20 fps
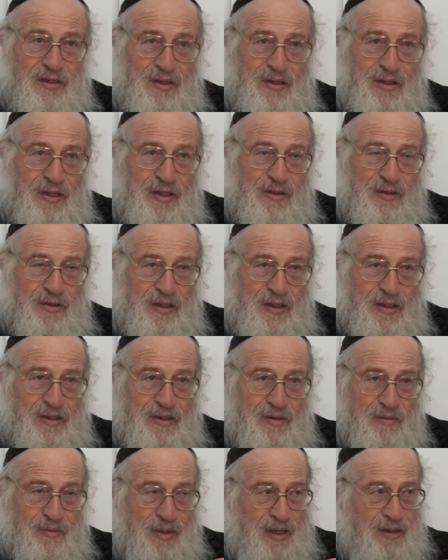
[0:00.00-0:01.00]
In
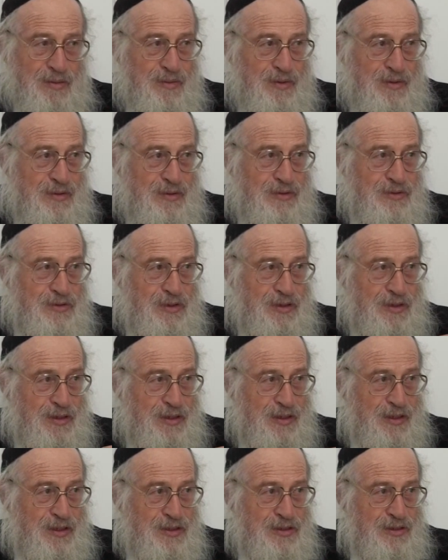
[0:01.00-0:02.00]
the Bible,
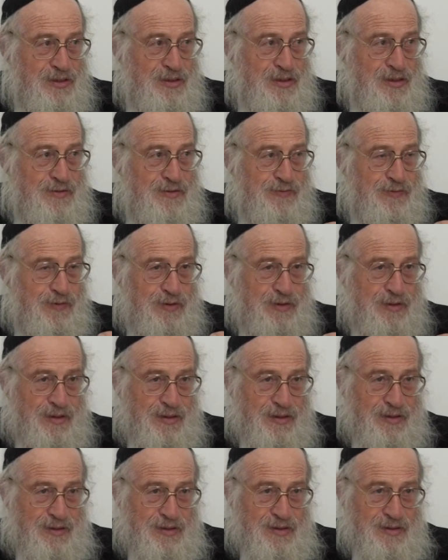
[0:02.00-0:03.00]
generation is 40
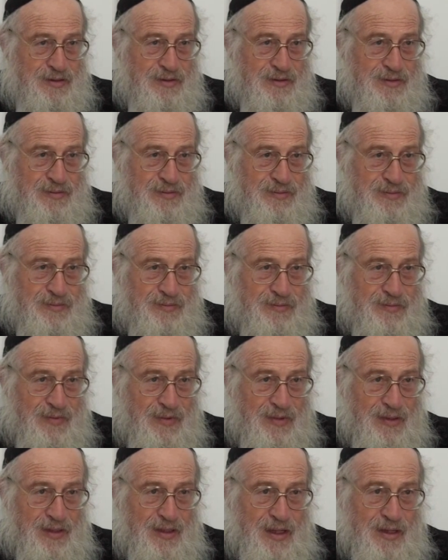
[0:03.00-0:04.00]
years.
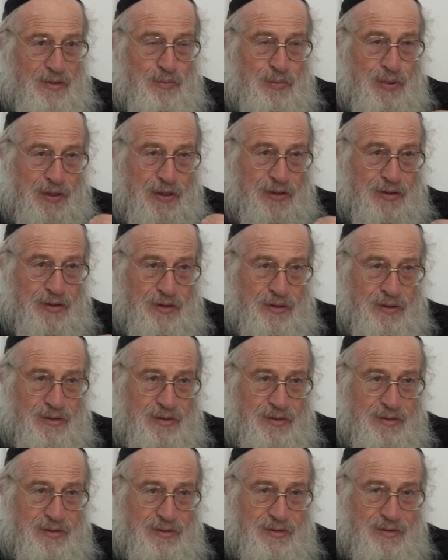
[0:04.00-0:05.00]
And period
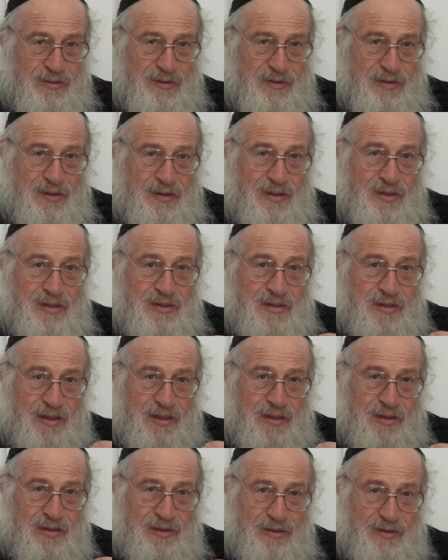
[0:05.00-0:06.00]
is
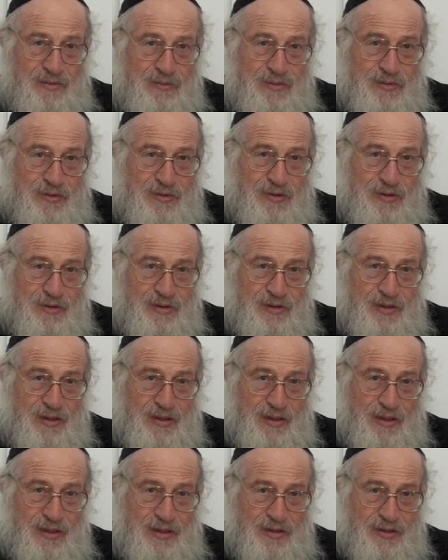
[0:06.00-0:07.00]
10
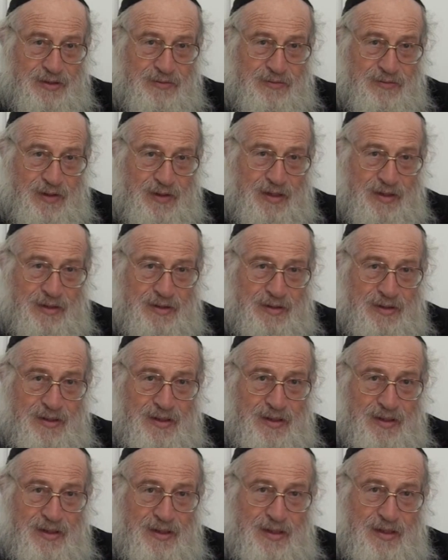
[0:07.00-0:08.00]
generations. Why?
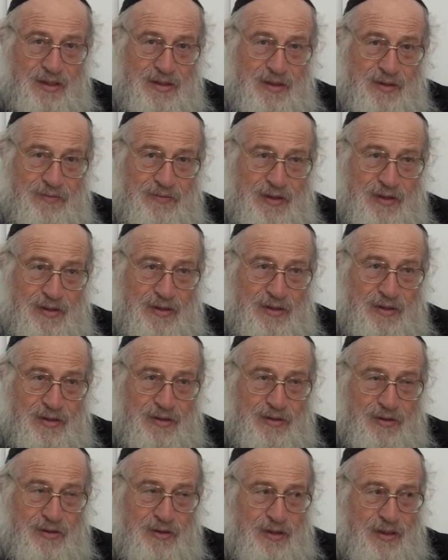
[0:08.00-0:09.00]

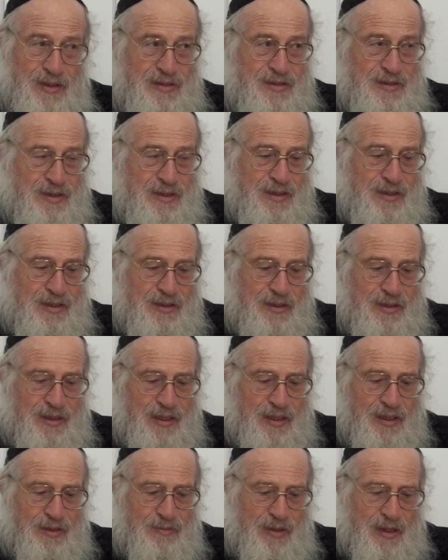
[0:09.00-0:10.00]
When the Torah say,
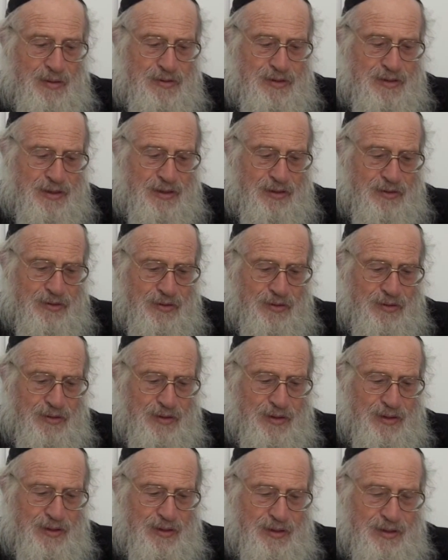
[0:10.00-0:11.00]
a mamzer
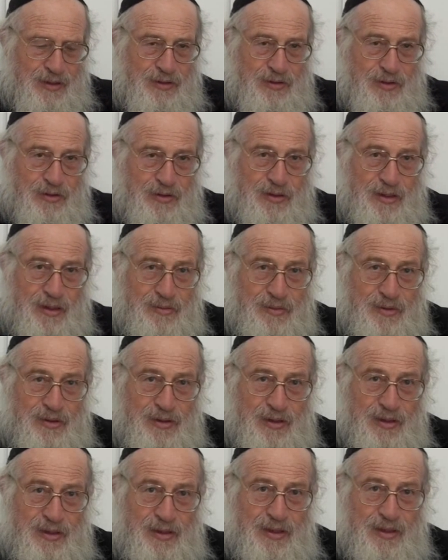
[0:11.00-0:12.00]
or not come
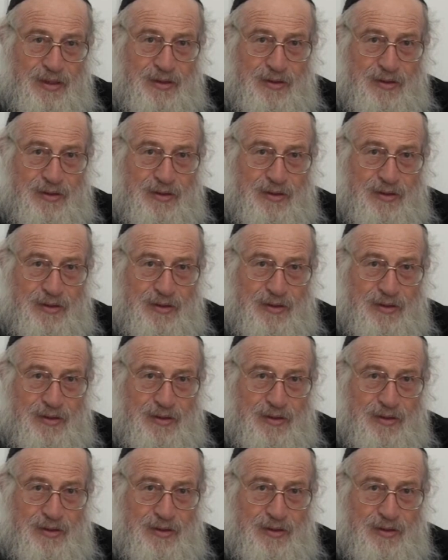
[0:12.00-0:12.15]
to